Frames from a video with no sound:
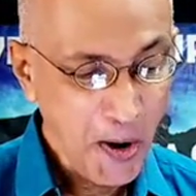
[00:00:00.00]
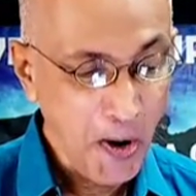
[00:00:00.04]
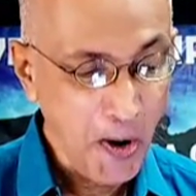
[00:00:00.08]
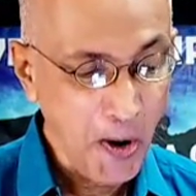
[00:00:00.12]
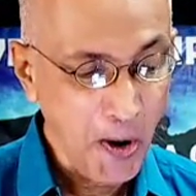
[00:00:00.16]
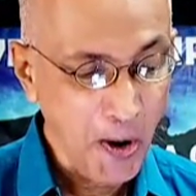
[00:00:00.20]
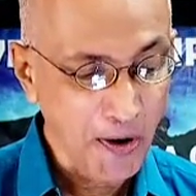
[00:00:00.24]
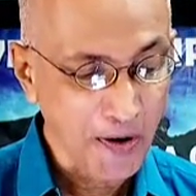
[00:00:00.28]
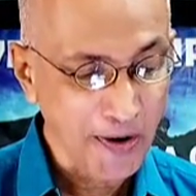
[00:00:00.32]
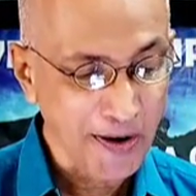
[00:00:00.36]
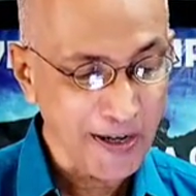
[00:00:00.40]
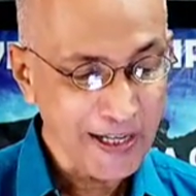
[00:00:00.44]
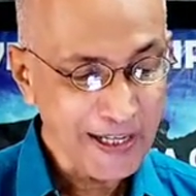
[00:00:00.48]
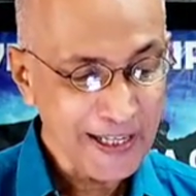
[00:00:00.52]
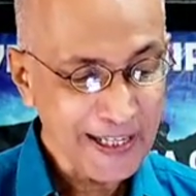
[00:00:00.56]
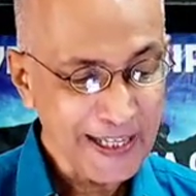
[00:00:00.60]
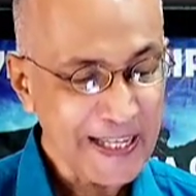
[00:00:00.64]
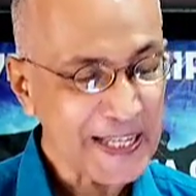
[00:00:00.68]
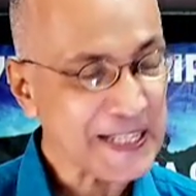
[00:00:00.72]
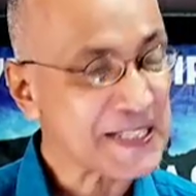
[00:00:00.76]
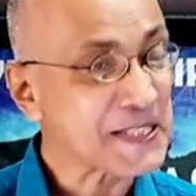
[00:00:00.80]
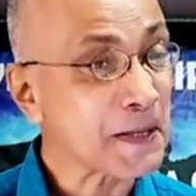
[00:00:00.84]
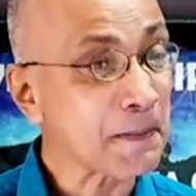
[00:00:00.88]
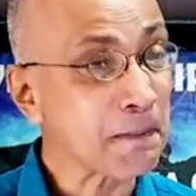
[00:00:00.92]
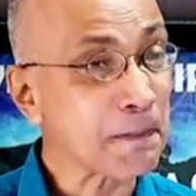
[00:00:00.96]
or
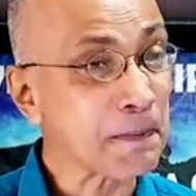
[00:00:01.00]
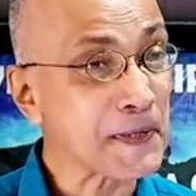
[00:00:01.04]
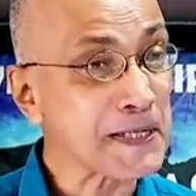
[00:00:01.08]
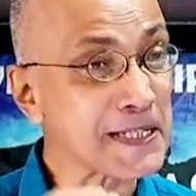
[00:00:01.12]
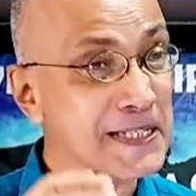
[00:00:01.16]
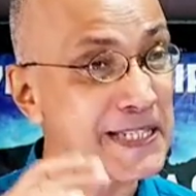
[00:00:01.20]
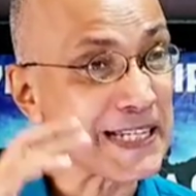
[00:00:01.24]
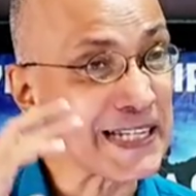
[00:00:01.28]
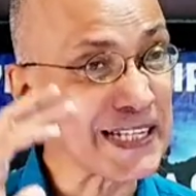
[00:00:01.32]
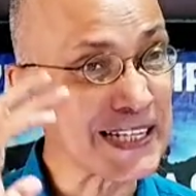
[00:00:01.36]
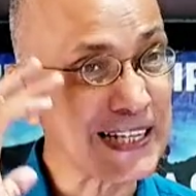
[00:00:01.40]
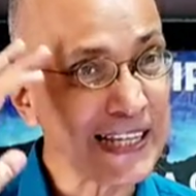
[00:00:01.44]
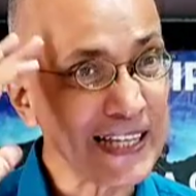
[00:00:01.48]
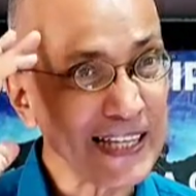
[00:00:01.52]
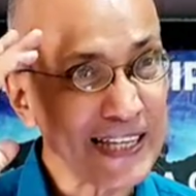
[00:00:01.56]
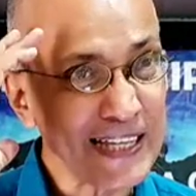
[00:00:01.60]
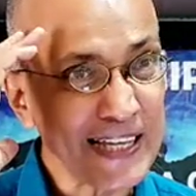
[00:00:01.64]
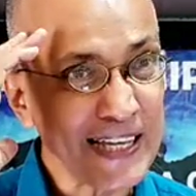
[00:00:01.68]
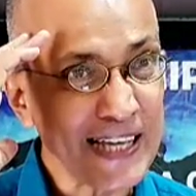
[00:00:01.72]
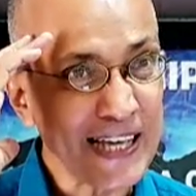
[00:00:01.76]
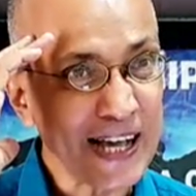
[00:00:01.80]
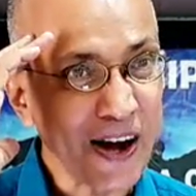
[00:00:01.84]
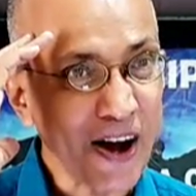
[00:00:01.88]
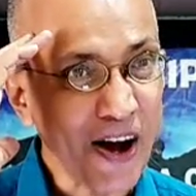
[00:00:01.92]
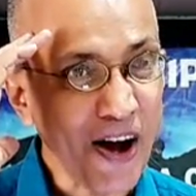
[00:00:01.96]
it's a prison
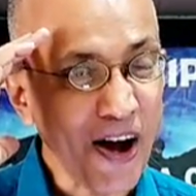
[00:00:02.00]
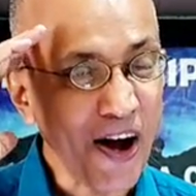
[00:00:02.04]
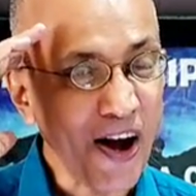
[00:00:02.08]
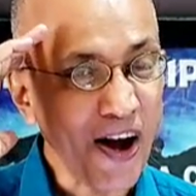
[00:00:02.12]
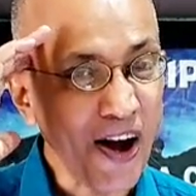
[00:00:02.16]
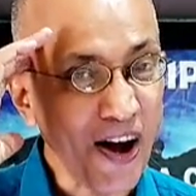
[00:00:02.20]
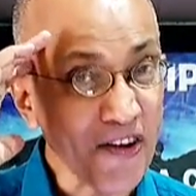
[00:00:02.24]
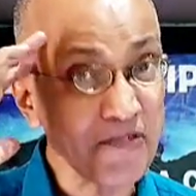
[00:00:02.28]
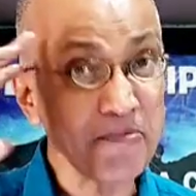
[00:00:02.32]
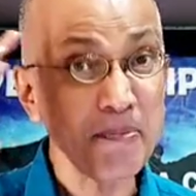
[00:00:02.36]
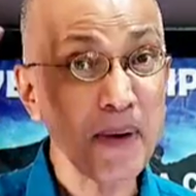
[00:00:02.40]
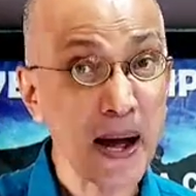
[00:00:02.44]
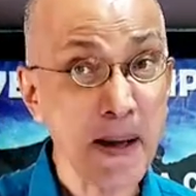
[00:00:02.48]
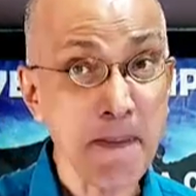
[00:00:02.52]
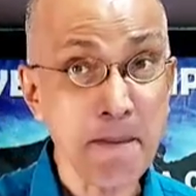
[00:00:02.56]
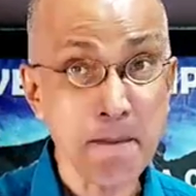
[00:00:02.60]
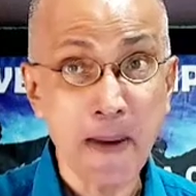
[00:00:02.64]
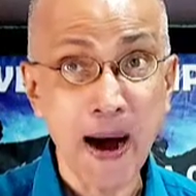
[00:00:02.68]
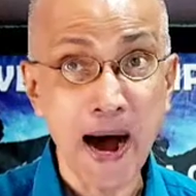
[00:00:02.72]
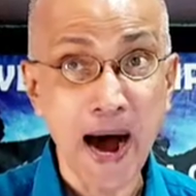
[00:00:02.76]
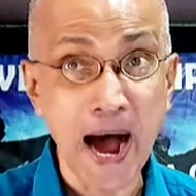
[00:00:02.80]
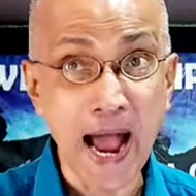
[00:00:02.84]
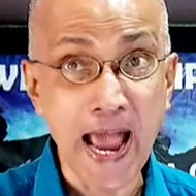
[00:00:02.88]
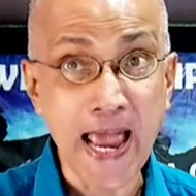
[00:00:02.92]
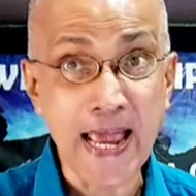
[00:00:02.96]
of my
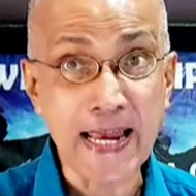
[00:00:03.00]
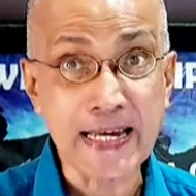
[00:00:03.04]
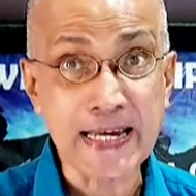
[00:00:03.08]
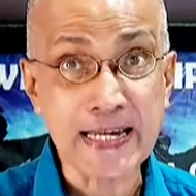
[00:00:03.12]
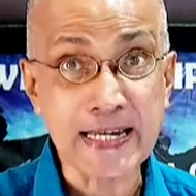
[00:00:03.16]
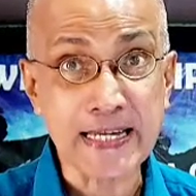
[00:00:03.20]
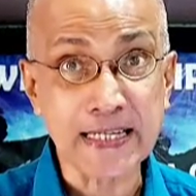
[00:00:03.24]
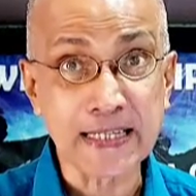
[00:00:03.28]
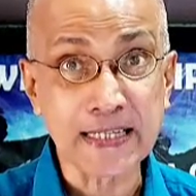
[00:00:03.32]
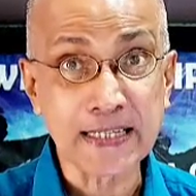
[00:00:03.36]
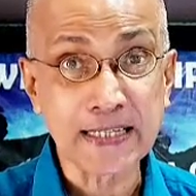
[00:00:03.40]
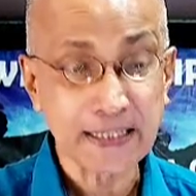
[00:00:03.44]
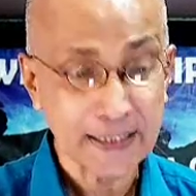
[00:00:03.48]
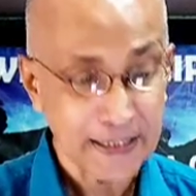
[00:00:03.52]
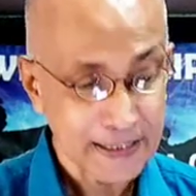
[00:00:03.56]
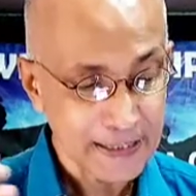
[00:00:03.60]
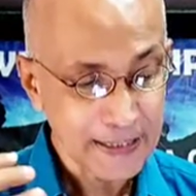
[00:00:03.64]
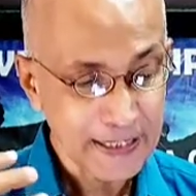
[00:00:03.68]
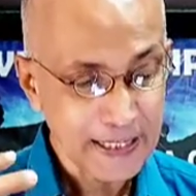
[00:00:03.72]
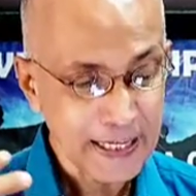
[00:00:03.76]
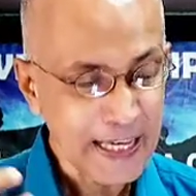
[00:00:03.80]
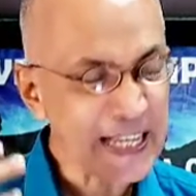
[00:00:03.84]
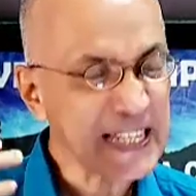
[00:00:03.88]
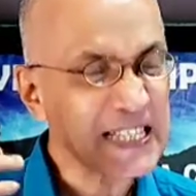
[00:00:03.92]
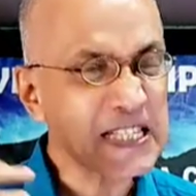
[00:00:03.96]
mind,
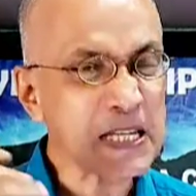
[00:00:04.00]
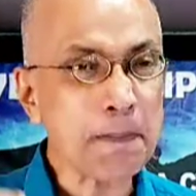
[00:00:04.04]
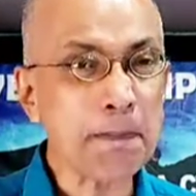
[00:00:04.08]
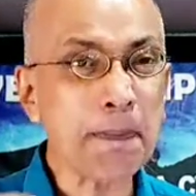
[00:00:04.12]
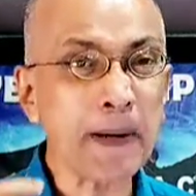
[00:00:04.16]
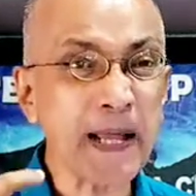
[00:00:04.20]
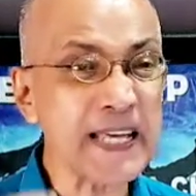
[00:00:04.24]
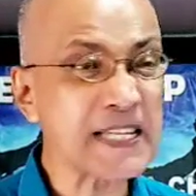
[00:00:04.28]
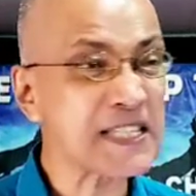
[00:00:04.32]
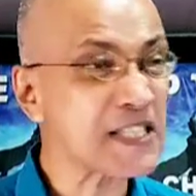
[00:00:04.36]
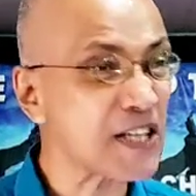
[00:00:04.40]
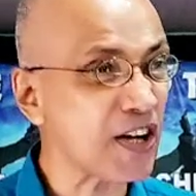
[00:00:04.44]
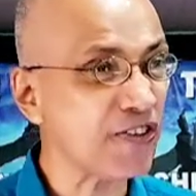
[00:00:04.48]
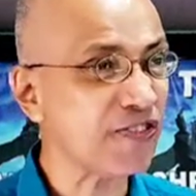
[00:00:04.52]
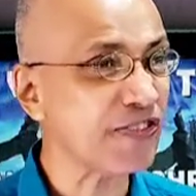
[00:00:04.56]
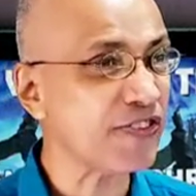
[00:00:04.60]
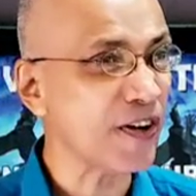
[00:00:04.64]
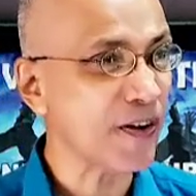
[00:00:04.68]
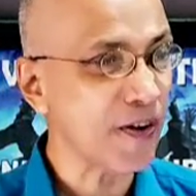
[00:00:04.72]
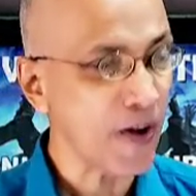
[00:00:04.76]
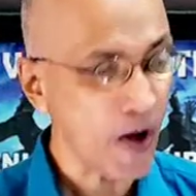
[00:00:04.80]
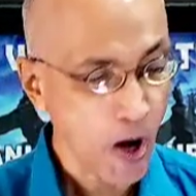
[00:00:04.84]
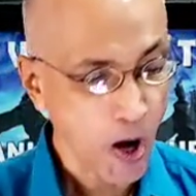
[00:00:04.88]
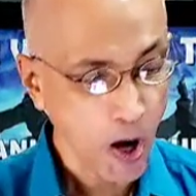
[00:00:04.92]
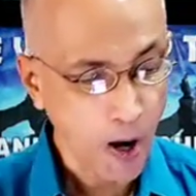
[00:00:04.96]
it's a place of
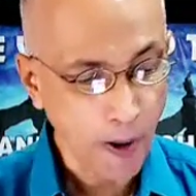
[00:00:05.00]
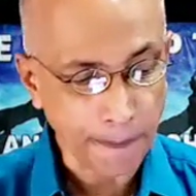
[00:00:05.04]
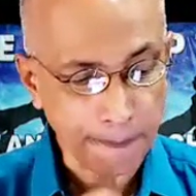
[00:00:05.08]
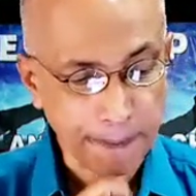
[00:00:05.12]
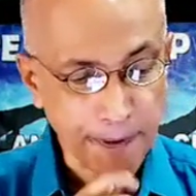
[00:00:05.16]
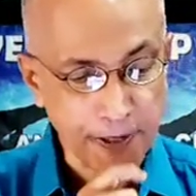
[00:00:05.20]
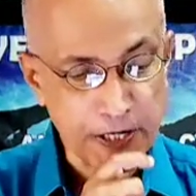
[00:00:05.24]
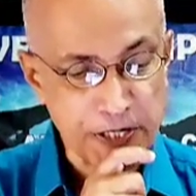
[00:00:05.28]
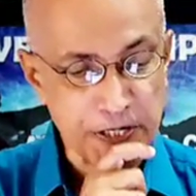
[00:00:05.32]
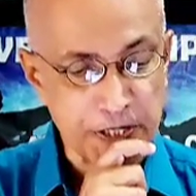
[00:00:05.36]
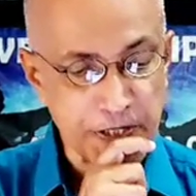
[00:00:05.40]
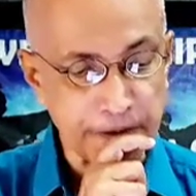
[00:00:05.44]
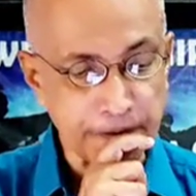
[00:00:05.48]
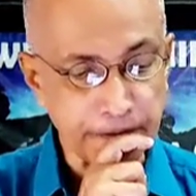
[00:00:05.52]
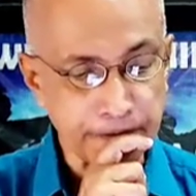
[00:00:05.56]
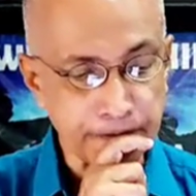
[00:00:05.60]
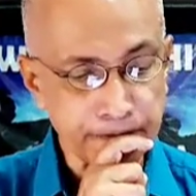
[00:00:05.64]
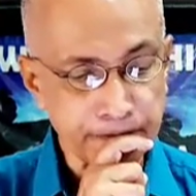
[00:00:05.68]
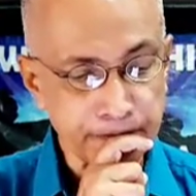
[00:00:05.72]
oppression.